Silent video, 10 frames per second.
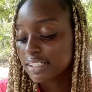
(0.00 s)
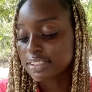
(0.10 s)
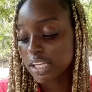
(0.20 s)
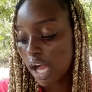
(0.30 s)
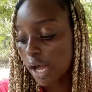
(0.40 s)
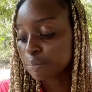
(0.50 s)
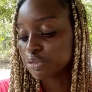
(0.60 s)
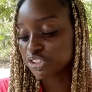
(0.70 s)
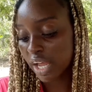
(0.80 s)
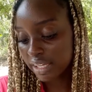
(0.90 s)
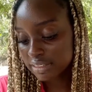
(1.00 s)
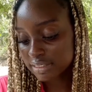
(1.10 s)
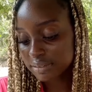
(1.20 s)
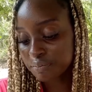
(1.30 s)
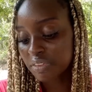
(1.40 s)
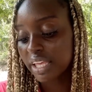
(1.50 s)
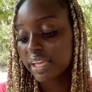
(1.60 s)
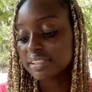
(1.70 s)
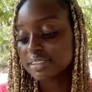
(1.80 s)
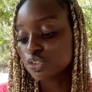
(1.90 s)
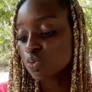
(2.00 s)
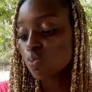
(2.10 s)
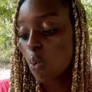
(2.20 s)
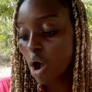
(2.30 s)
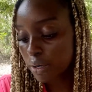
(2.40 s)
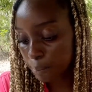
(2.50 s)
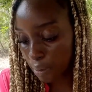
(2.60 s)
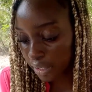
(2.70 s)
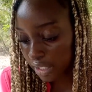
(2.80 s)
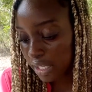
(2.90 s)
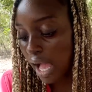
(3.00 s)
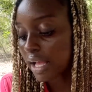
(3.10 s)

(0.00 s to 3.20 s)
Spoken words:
The object is to want money